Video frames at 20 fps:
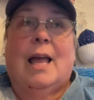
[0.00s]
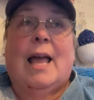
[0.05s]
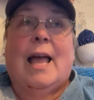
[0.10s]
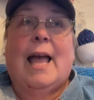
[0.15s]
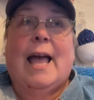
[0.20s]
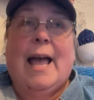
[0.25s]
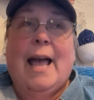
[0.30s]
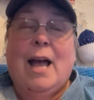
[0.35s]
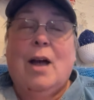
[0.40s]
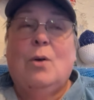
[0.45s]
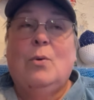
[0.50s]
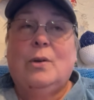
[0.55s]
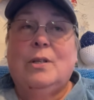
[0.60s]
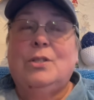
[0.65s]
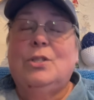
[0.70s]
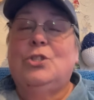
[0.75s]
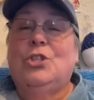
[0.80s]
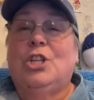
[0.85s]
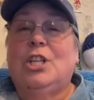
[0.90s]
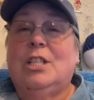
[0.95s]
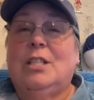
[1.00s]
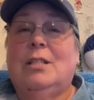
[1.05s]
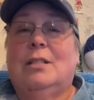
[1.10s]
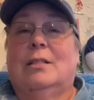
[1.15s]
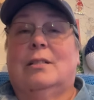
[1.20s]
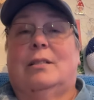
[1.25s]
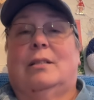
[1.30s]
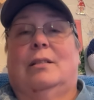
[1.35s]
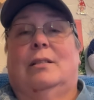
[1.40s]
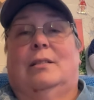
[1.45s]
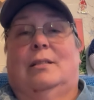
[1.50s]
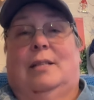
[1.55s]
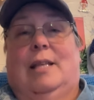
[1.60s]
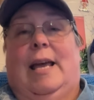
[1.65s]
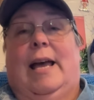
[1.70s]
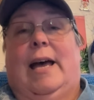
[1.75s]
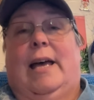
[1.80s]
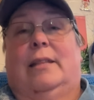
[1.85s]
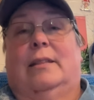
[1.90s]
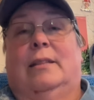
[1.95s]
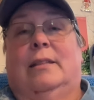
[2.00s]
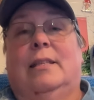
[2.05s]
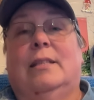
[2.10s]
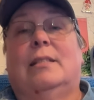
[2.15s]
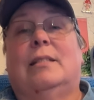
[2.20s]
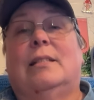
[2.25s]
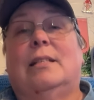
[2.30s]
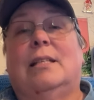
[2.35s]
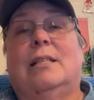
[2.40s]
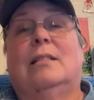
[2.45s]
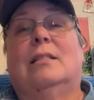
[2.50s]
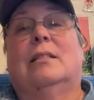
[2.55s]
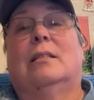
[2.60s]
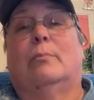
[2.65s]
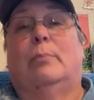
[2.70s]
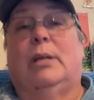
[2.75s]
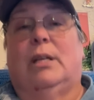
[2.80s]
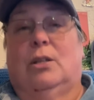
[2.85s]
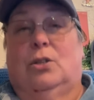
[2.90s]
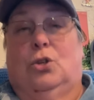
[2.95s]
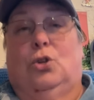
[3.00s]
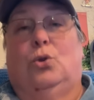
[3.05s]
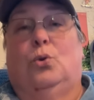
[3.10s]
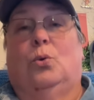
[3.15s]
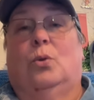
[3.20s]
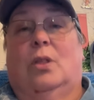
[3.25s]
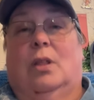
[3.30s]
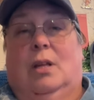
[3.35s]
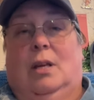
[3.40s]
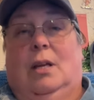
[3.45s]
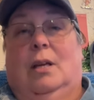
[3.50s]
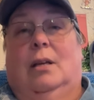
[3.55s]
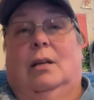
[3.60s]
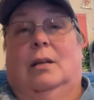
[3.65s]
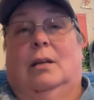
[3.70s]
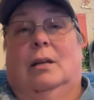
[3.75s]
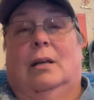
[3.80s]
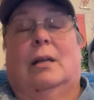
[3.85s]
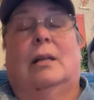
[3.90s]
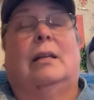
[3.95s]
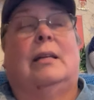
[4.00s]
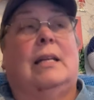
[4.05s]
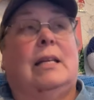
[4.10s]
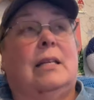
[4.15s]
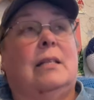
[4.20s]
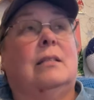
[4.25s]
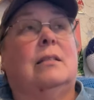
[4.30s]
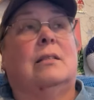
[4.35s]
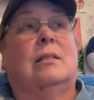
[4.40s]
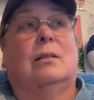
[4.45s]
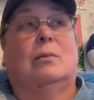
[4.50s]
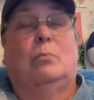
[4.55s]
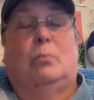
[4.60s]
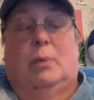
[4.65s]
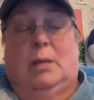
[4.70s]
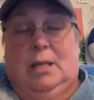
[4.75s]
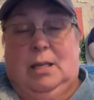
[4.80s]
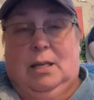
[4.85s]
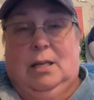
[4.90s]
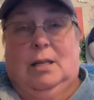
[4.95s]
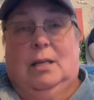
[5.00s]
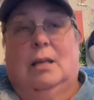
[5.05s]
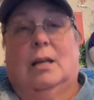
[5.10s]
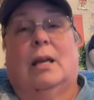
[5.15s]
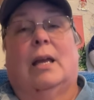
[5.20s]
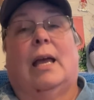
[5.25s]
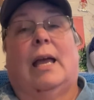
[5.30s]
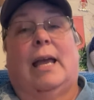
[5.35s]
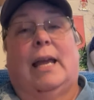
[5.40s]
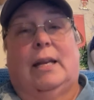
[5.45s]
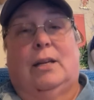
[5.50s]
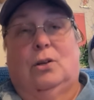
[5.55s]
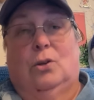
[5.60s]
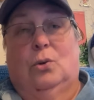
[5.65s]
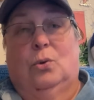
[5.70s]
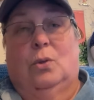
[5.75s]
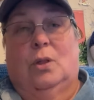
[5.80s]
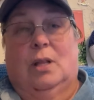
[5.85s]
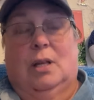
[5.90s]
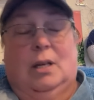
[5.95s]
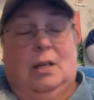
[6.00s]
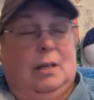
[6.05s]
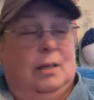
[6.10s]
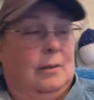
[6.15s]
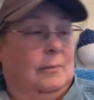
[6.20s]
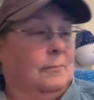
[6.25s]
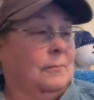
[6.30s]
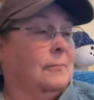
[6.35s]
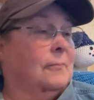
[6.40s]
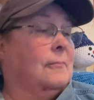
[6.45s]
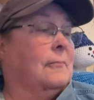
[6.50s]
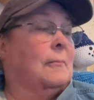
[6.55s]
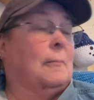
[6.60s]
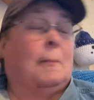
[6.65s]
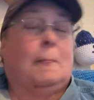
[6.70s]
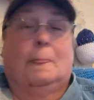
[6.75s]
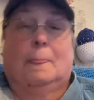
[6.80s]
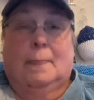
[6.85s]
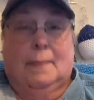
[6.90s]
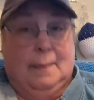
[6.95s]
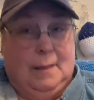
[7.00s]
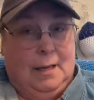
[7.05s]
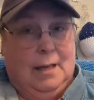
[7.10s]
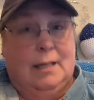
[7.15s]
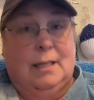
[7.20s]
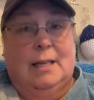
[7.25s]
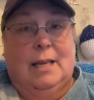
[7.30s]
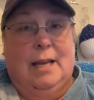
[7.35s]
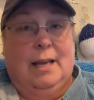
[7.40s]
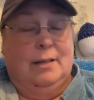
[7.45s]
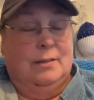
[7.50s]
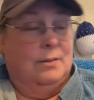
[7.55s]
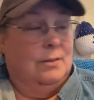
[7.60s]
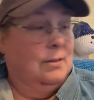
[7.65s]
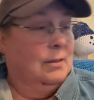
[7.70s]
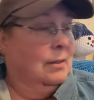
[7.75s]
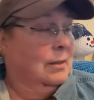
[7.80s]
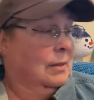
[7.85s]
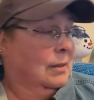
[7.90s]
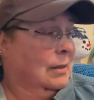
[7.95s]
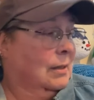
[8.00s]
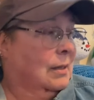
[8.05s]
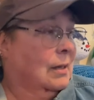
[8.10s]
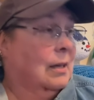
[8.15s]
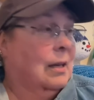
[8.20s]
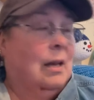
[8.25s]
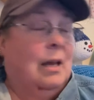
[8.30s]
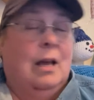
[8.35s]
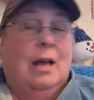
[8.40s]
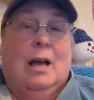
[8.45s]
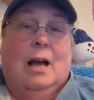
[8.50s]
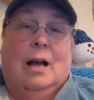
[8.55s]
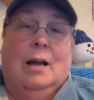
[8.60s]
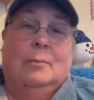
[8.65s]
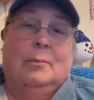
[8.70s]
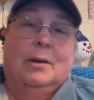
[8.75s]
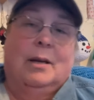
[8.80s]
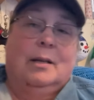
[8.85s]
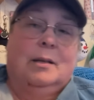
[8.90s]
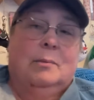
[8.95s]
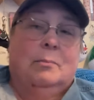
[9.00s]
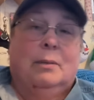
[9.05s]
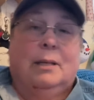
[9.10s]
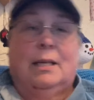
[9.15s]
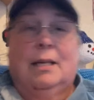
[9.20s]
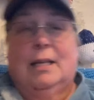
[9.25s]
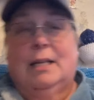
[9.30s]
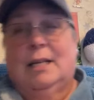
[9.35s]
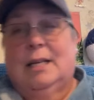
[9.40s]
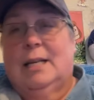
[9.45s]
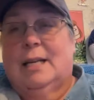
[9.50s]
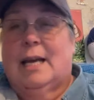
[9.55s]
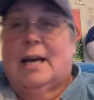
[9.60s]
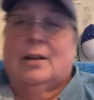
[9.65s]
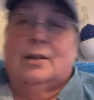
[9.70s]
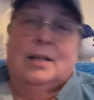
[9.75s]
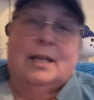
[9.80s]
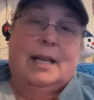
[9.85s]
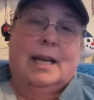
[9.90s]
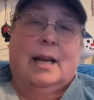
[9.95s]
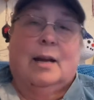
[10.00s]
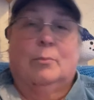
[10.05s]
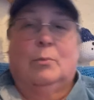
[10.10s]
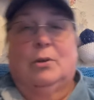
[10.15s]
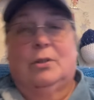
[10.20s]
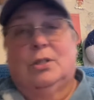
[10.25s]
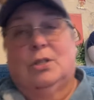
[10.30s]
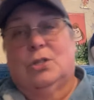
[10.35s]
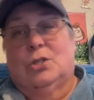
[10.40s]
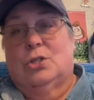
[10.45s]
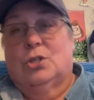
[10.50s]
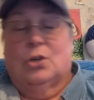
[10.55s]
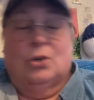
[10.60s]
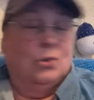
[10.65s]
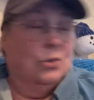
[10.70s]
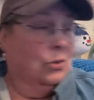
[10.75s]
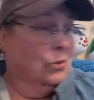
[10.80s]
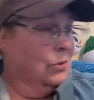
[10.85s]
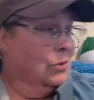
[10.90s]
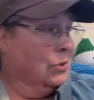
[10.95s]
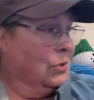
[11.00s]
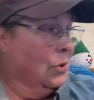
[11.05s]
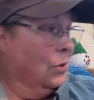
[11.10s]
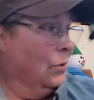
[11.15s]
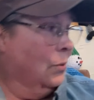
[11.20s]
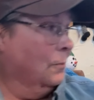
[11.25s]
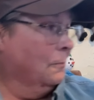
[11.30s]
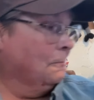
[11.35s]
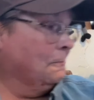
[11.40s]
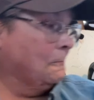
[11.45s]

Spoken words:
How ingenious is that? This needs to be a new thing. Needs to be a new thing. Yes. I'm going to be in and out of camera to show you. So,